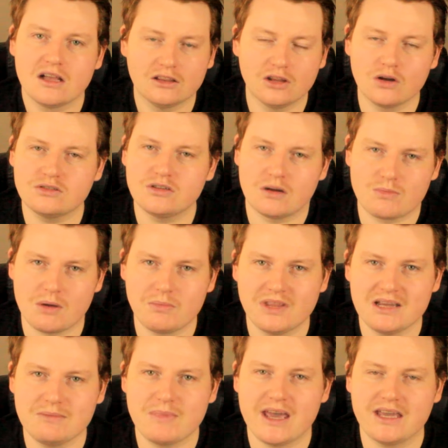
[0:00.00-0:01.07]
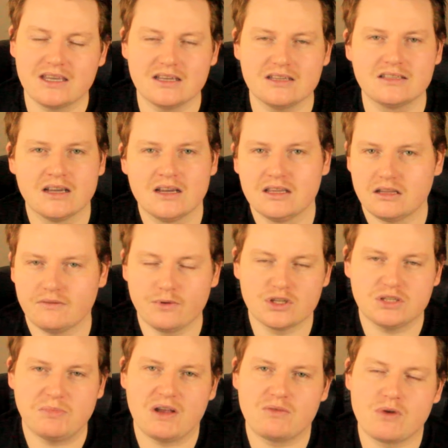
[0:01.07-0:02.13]
Long-time Rugby League makers. They've
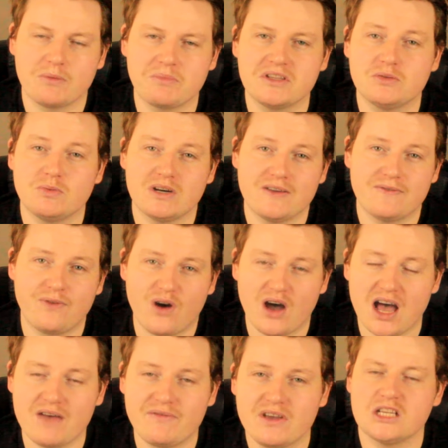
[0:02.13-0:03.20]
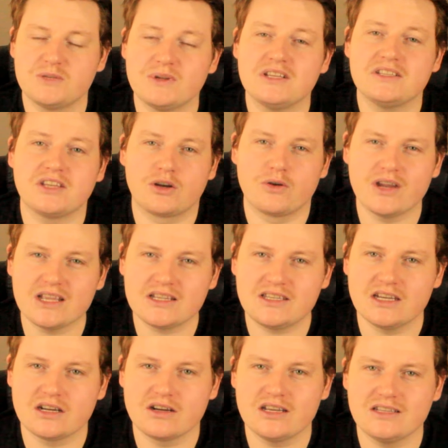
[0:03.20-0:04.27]
also made Rugby 25, as well as the cricket
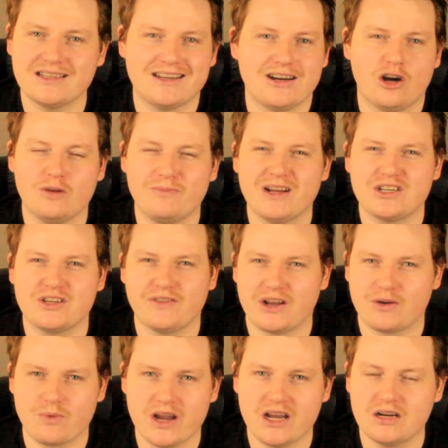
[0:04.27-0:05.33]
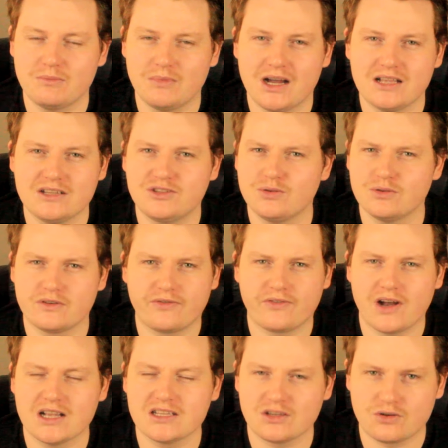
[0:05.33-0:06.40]
series and a whole bunch of like random ones, Tour de
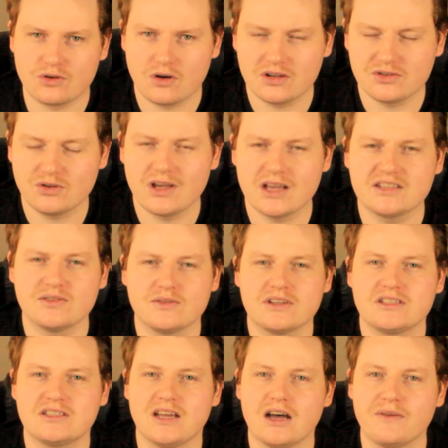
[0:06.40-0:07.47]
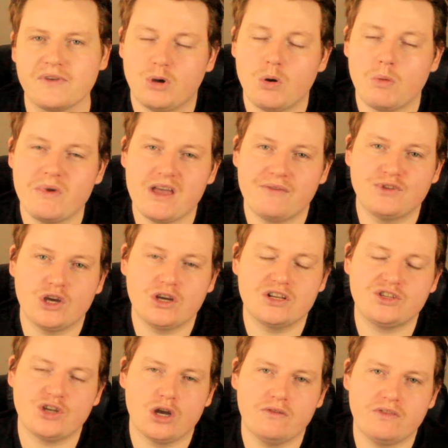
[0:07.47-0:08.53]
France, lacrosse, all that sort of stuff. But what we have
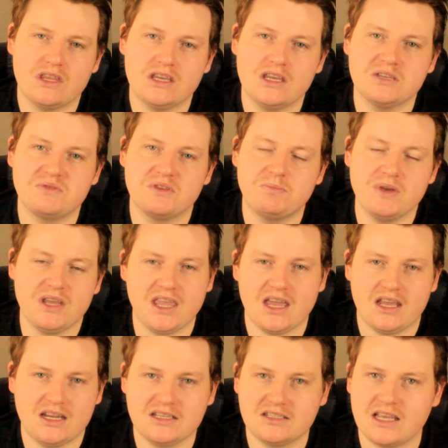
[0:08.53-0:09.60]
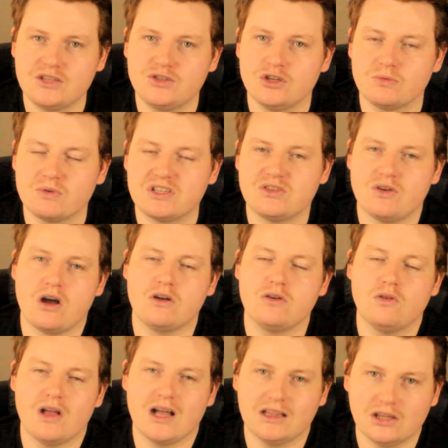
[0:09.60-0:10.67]
noticed over the years with Big Ant is they do
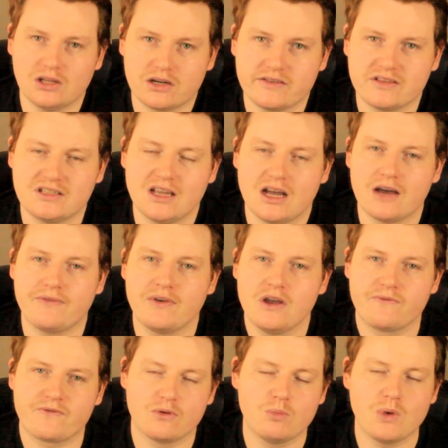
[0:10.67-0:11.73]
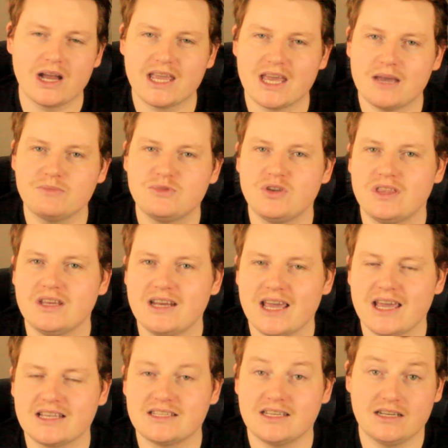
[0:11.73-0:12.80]
recycle a lot of stuff from one game to the
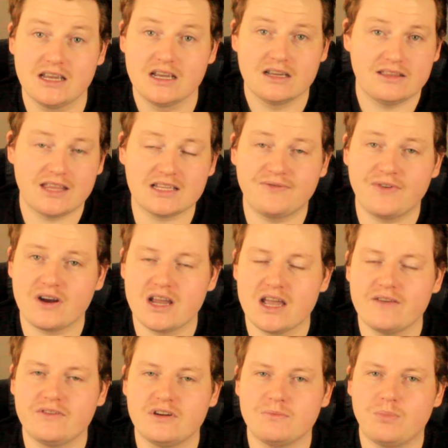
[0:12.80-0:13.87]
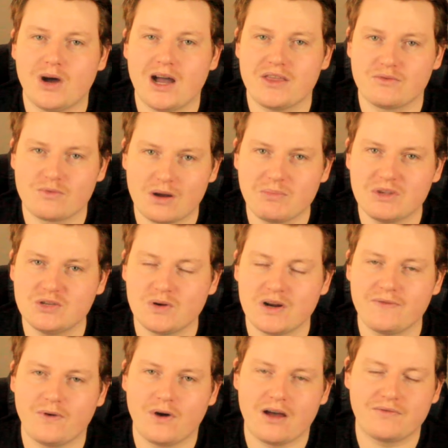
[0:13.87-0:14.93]
next, and that's very evident by the Rugby
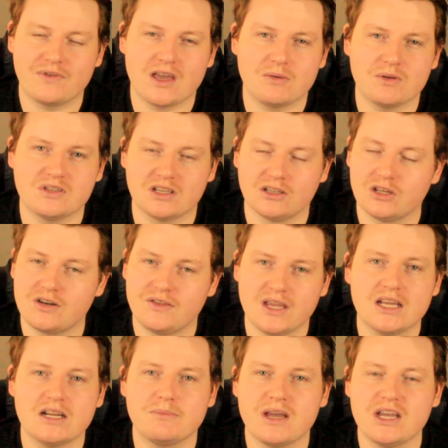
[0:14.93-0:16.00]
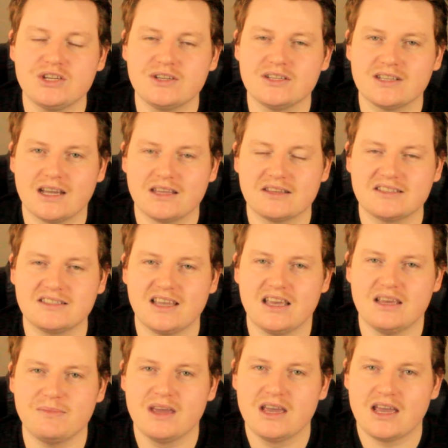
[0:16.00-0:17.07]
25 game because a lot of the animations are the
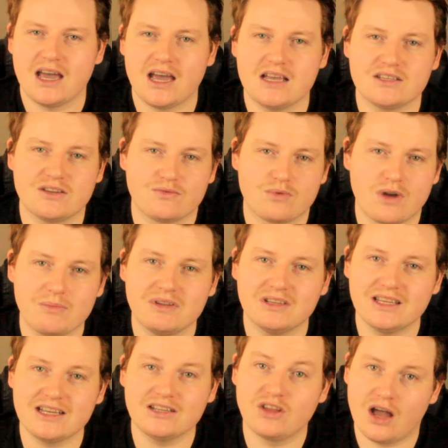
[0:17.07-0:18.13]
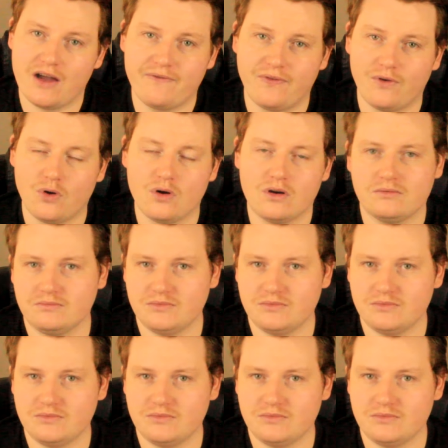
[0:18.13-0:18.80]
same as Rugby League Live 4.